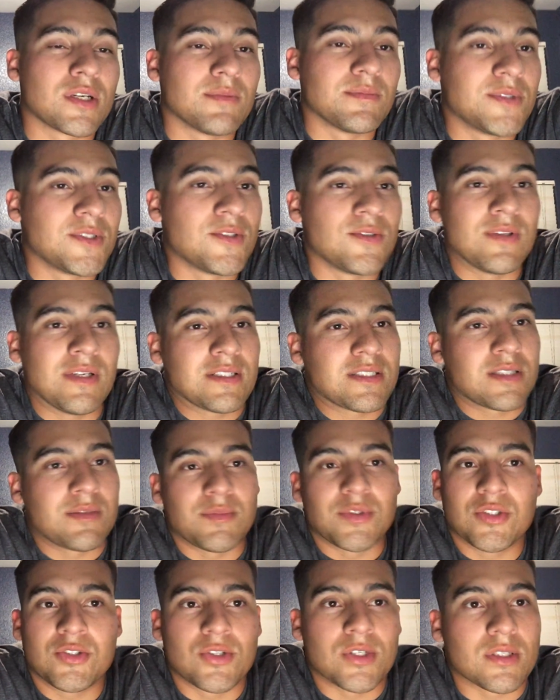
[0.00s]
Cup 2, that's going to
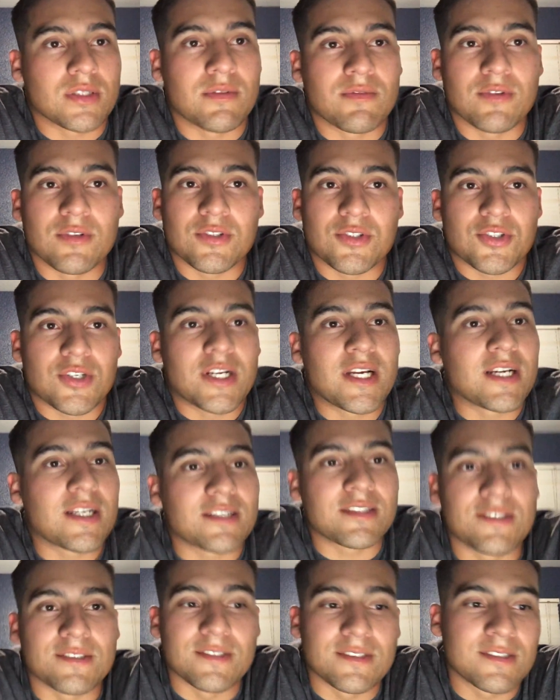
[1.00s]
be strictly for the track,
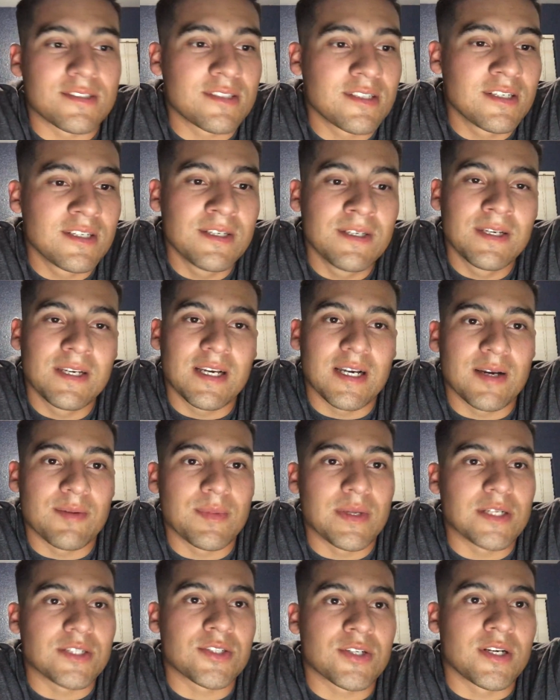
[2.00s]
because I'm
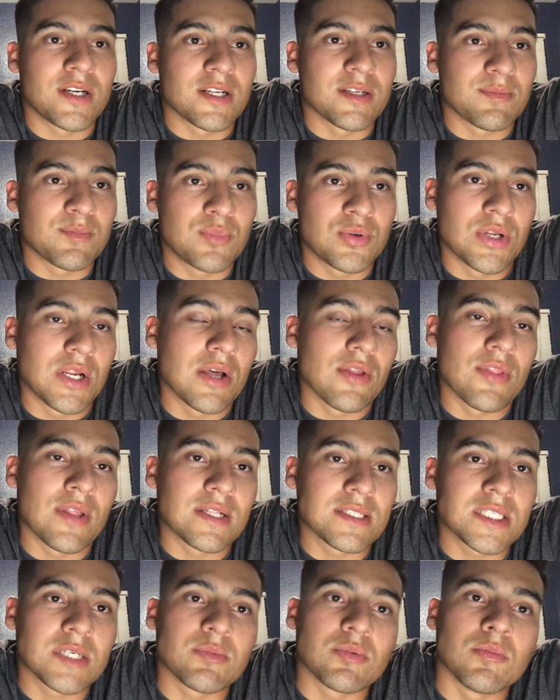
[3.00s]
not trying to put out
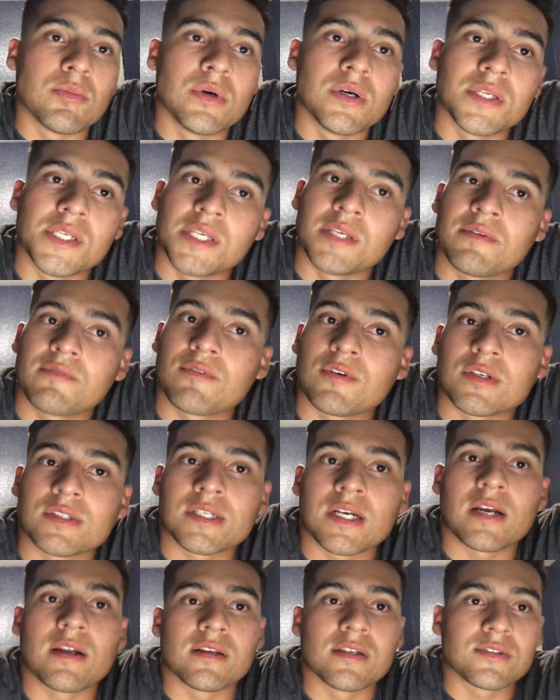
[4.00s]
that type of money for a
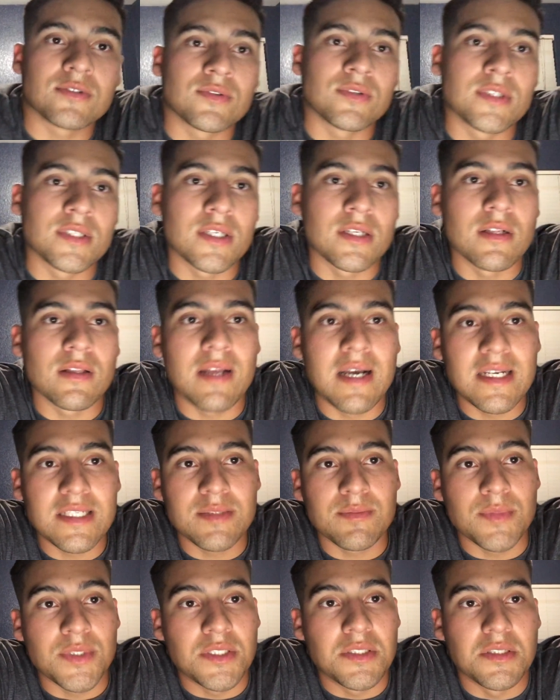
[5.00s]
tire that's only going to
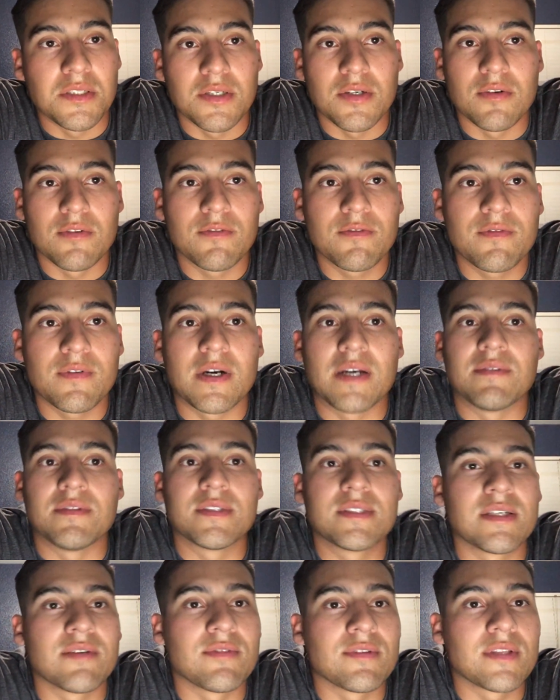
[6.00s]
last me, 5,000 to
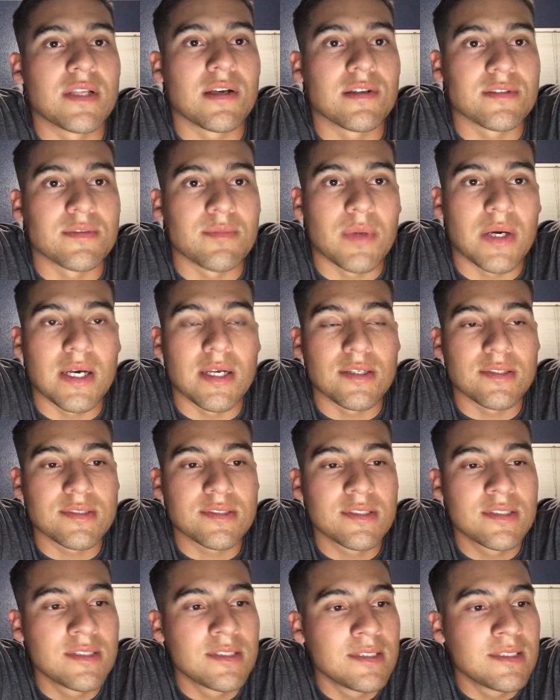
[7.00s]
7,000
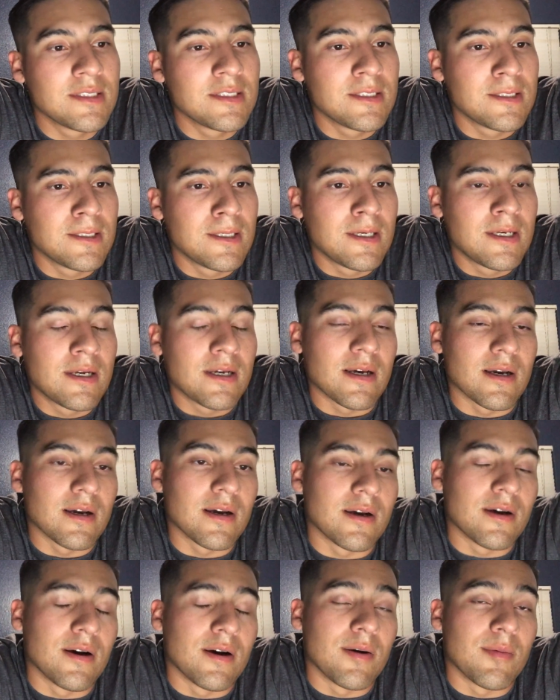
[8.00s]
miles.
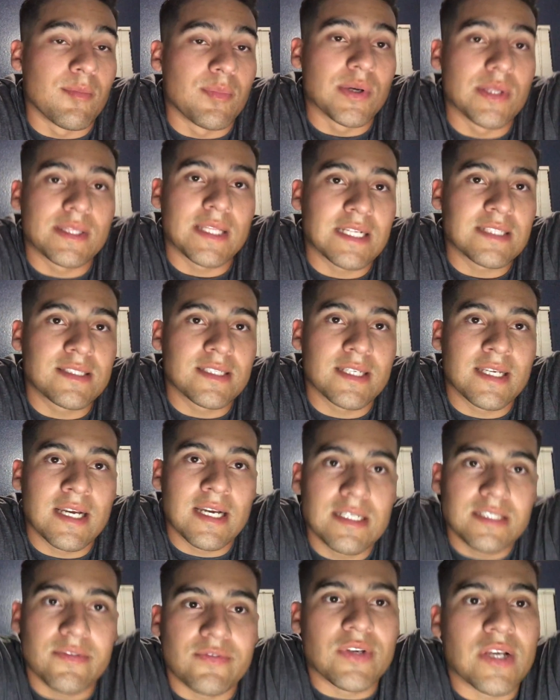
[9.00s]
But that's it,
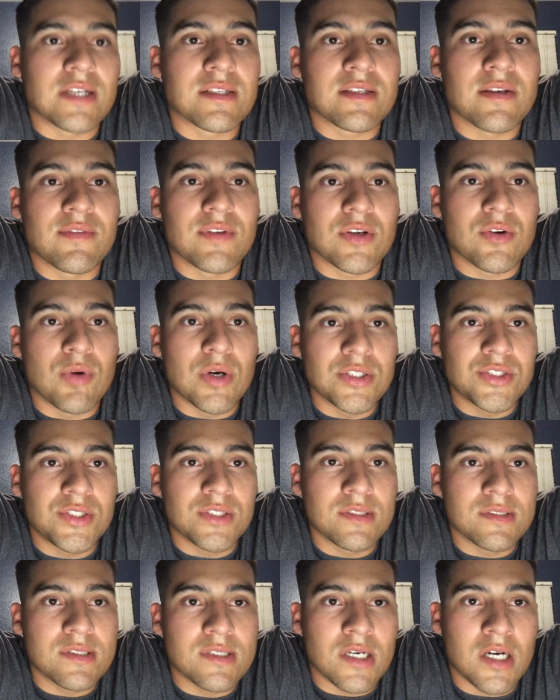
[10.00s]
guys. If you guys have any
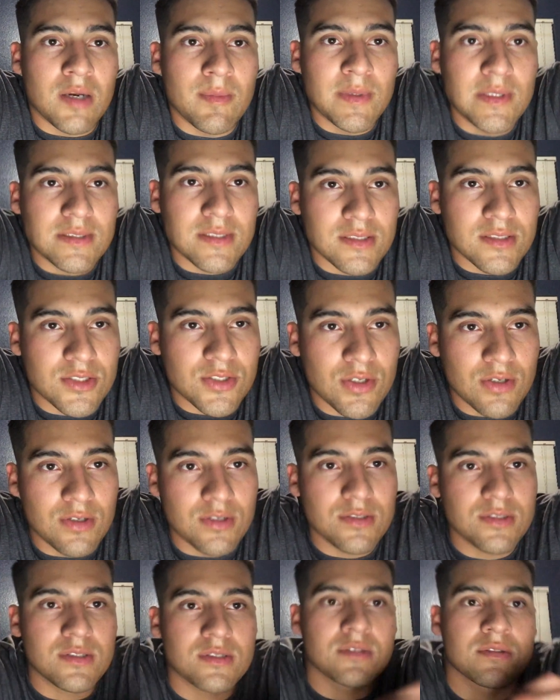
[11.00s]
questions, comments,
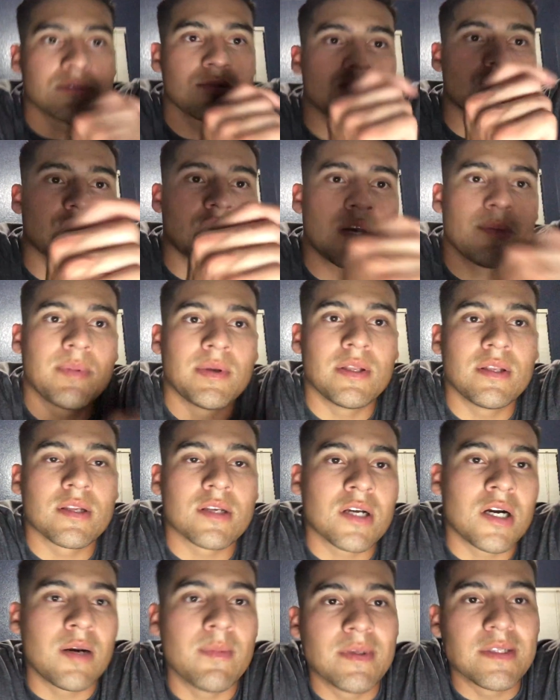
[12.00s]
concerns, drop it in the
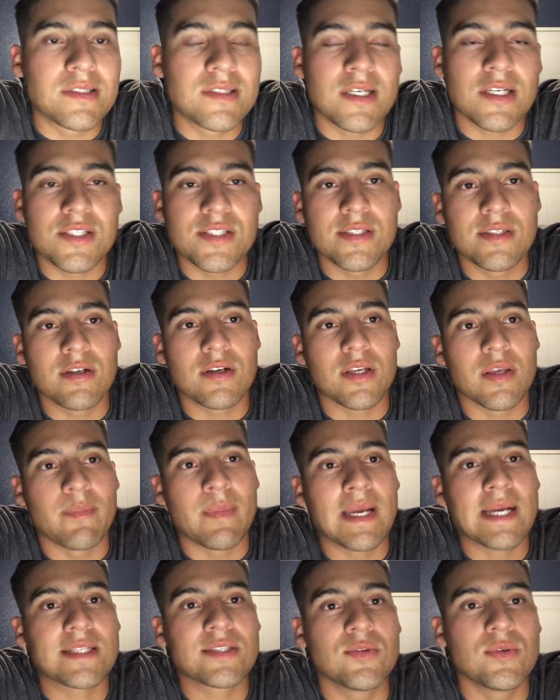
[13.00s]
comment section. I'll get
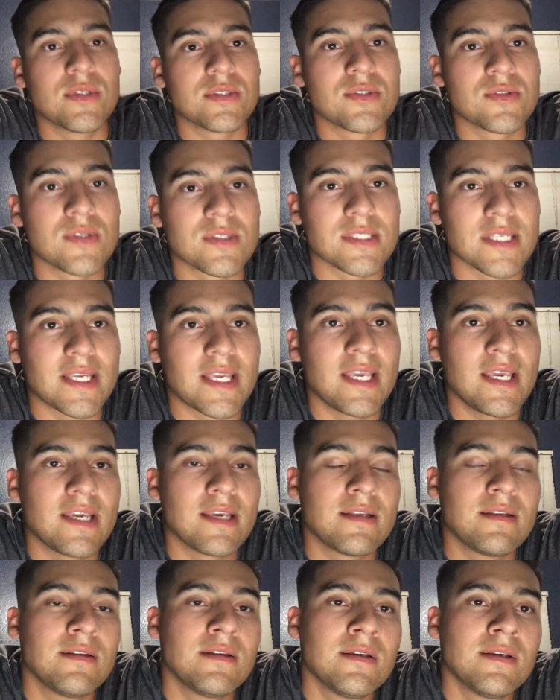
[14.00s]
back to it as soon as I
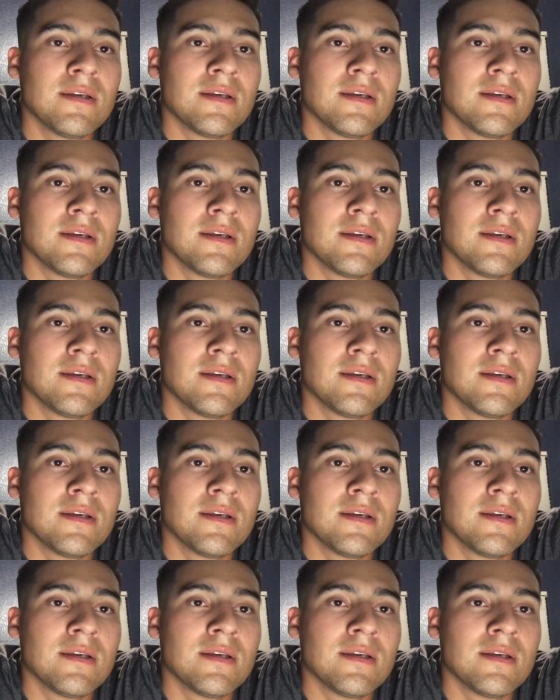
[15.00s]
can.